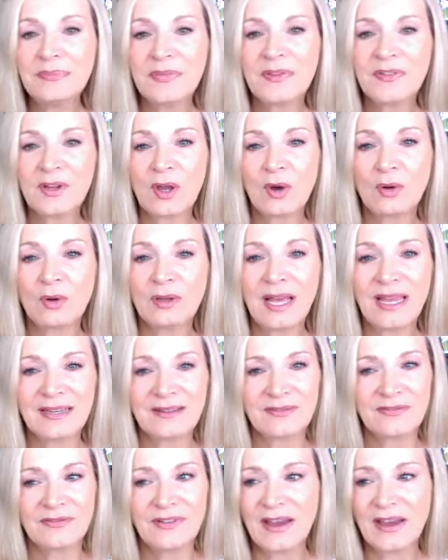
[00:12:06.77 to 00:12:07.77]
So,
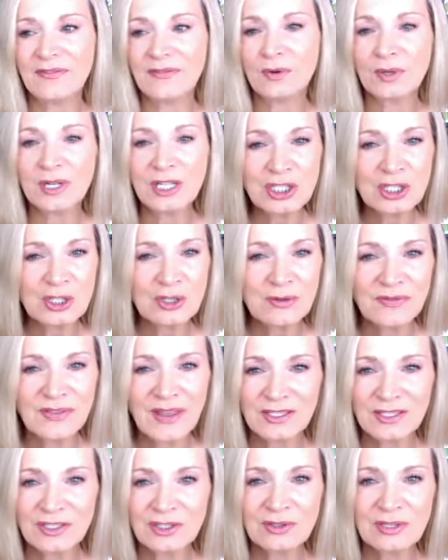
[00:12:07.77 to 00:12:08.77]
like 542, if
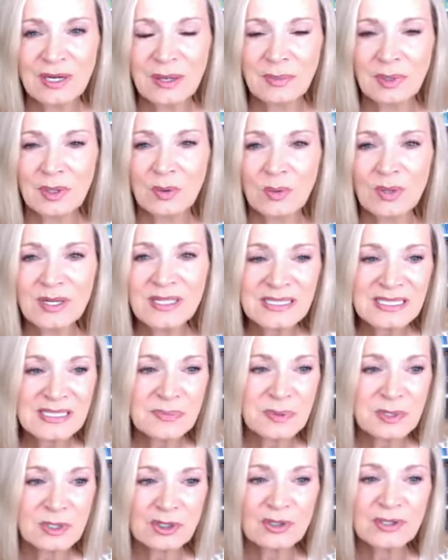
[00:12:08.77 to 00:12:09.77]
that's your number, what is the
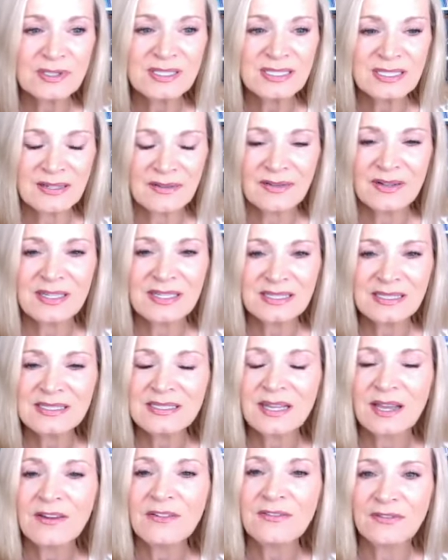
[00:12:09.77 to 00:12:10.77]
spiritual significance
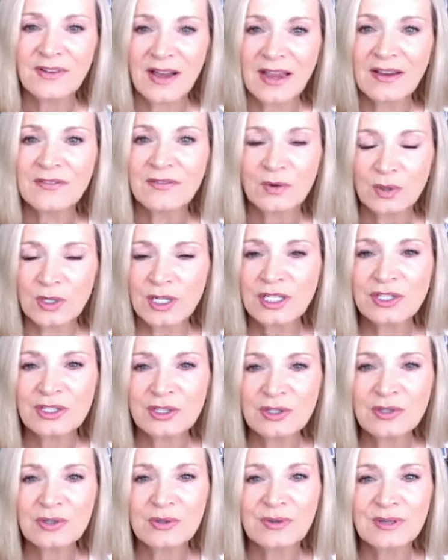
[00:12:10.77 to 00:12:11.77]
of
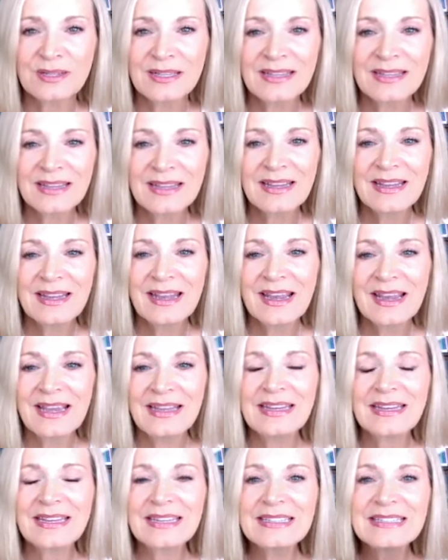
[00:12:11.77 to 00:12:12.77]
542?
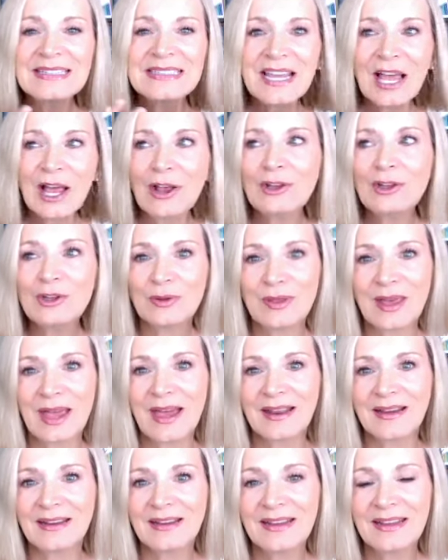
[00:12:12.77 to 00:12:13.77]
and it can tell you that.